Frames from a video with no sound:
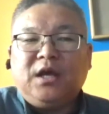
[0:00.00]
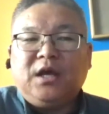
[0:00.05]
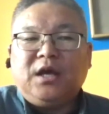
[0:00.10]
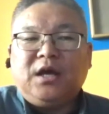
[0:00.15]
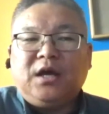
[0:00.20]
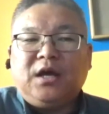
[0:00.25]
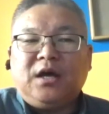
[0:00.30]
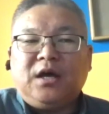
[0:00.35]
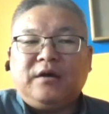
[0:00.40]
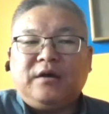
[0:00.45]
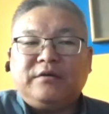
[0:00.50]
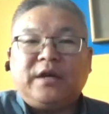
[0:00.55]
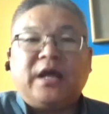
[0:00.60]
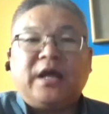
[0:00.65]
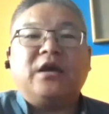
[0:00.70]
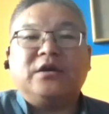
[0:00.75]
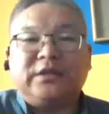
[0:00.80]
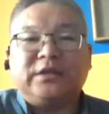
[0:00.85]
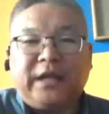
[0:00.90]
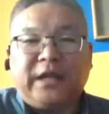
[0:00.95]

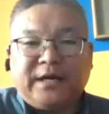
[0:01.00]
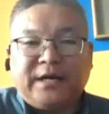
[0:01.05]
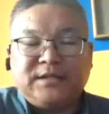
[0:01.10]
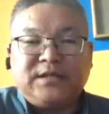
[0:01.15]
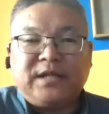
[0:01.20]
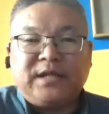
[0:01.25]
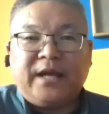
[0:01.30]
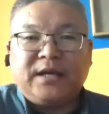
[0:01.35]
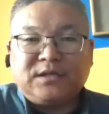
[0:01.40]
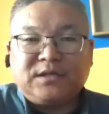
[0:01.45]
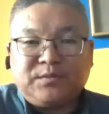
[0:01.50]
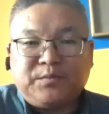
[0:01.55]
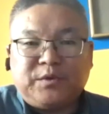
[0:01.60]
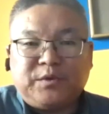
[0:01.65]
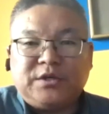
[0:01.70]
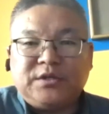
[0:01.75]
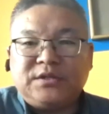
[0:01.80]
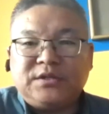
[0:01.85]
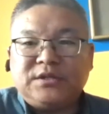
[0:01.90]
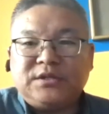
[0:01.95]
recognized
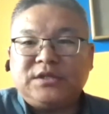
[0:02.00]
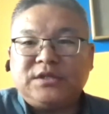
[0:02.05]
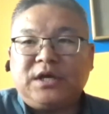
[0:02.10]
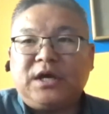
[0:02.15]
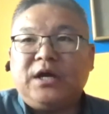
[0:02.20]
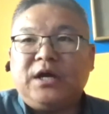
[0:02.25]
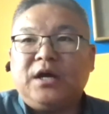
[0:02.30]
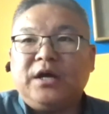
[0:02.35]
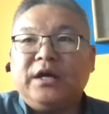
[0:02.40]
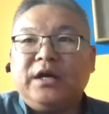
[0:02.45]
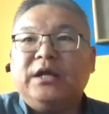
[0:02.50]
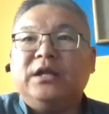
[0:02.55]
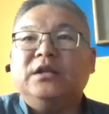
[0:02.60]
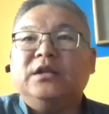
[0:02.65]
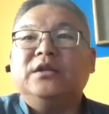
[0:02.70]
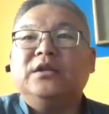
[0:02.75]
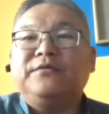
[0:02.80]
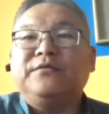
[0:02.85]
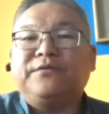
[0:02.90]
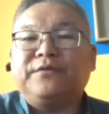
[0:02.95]
experts
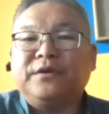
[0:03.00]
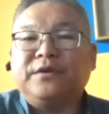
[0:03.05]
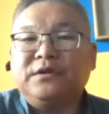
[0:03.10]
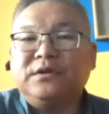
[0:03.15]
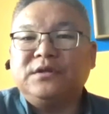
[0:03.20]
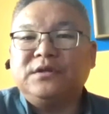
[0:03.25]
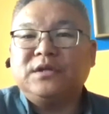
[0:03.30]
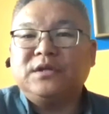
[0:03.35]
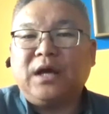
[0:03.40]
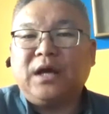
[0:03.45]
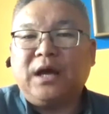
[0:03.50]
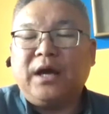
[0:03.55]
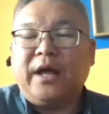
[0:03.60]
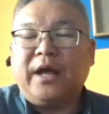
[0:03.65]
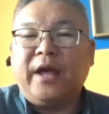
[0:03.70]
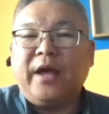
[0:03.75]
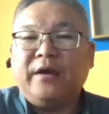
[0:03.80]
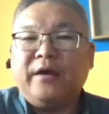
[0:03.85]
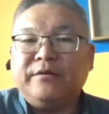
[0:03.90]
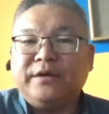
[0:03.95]
in different
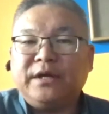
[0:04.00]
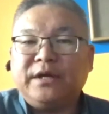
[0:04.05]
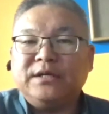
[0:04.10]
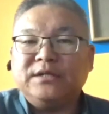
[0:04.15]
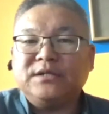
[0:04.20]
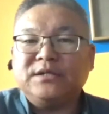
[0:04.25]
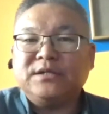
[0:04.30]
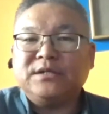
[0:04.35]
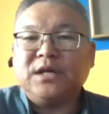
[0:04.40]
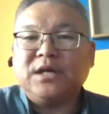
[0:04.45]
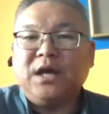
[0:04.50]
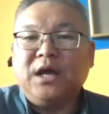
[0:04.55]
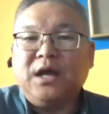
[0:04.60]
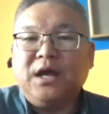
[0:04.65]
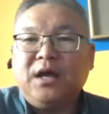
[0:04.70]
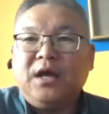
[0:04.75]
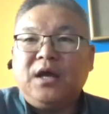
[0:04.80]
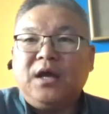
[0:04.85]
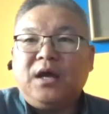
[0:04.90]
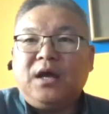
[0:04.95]
areas
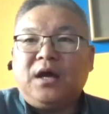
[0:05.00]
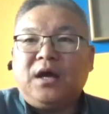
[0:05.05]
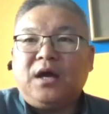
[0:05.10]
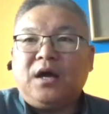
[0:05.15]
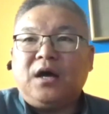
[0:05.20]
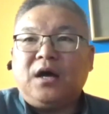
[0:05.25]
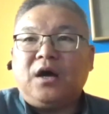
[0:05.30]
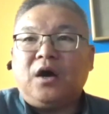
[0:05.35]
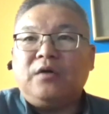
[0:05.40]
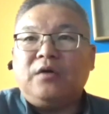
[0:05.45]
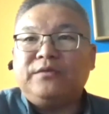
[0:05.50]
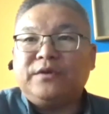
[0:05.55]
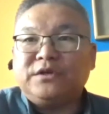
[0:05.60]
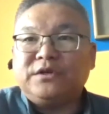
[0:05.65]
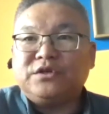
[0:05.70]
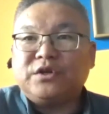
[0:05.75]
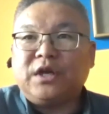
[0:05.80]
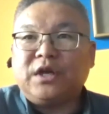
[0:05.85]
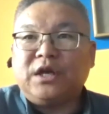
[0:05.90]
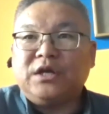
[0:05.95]
of
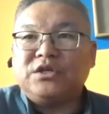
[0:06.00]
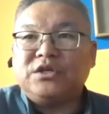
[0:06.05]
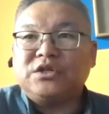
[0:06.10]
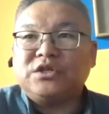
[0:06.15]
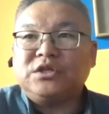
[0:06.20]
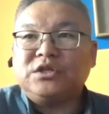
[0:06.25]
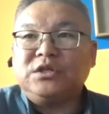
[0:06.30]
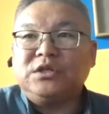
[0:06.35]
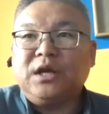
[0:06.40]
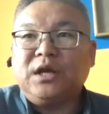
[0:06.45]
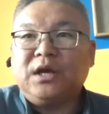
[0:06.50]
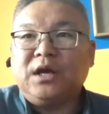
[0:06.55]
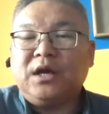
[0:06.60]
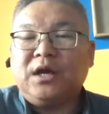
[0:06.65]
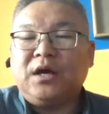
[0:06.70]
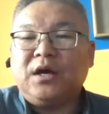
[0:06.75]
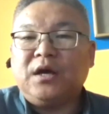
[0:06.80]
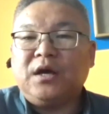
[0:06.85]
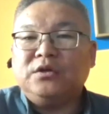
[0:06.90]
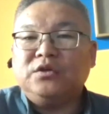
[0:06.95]
education
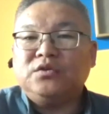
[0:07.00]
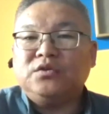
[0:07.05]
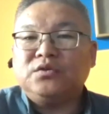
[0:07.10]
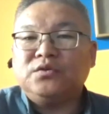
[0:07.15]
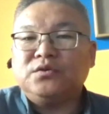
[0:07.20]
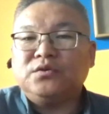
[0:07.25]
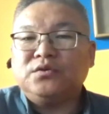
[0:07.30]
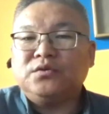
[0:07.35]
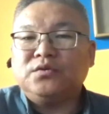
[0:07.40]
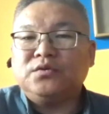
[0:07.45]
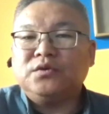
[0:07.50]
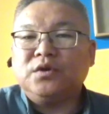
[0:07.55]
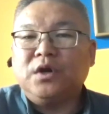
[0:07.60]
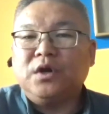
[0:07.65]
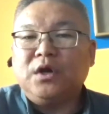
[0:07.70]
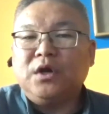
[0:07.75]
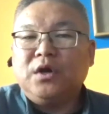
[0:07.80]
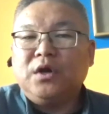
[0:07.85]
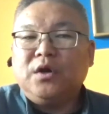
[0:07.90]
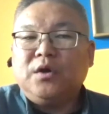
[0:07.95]
to
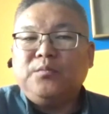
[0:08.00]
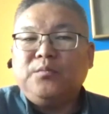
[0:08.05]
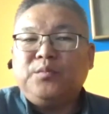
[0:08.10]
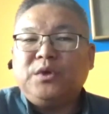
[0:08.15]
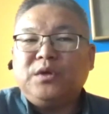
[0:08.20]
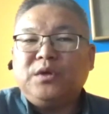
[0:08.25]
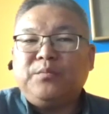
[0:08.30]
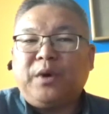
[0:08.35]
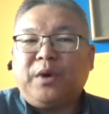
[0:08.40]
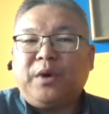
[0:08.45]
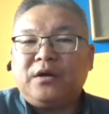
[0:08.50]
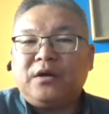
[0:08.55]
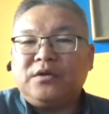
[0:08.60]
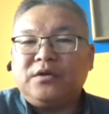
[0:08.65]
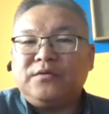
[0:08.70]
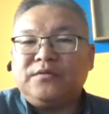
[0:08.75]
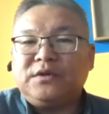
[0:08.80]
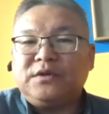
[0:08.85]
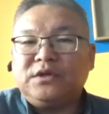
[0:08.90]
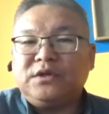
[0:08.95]
be
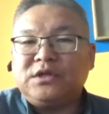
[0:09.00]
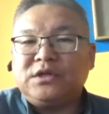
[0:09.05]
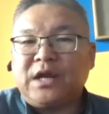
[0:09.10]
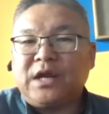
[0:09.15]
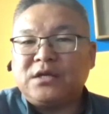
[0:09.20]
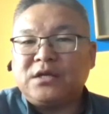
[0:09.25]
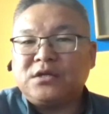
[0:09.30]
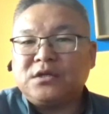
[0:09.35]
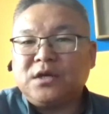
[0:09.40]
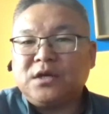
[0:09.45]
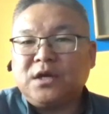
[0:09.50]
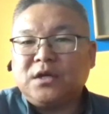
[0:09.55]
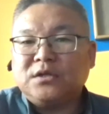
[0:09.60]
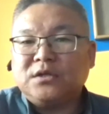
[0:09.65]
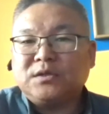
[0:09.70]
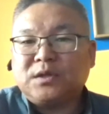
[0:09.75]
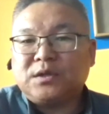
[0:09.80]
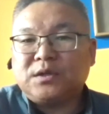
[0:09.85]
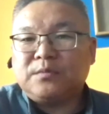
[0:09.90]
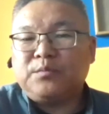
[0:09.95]
part of the international
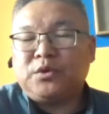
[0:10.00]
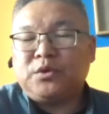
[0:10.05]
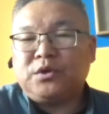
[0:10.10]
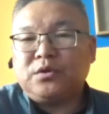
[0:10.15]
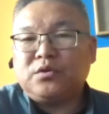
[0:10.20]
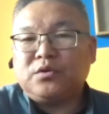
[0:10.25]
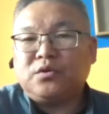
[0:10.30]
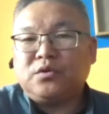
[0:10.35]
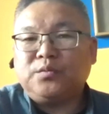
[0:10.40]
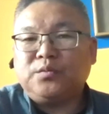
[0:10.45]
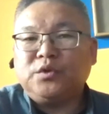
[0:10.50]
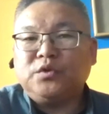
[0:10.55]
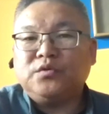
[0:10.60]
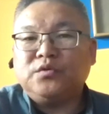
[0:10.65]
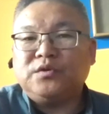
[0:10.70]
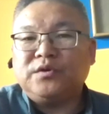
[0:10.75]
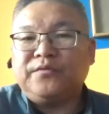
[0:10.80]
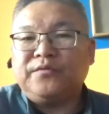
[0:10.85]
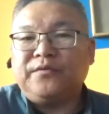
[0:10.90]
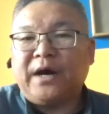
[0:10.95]
expert group
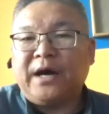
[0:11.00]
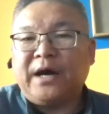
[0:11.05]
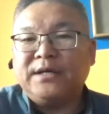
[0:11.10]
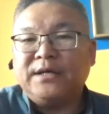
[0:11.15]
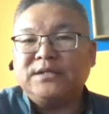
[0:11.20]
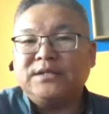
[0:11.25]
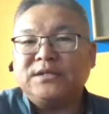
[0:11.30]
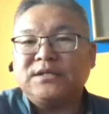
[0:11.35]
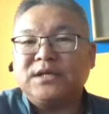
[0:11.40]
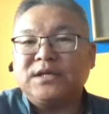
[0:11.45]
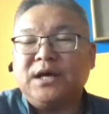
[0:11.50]
to revise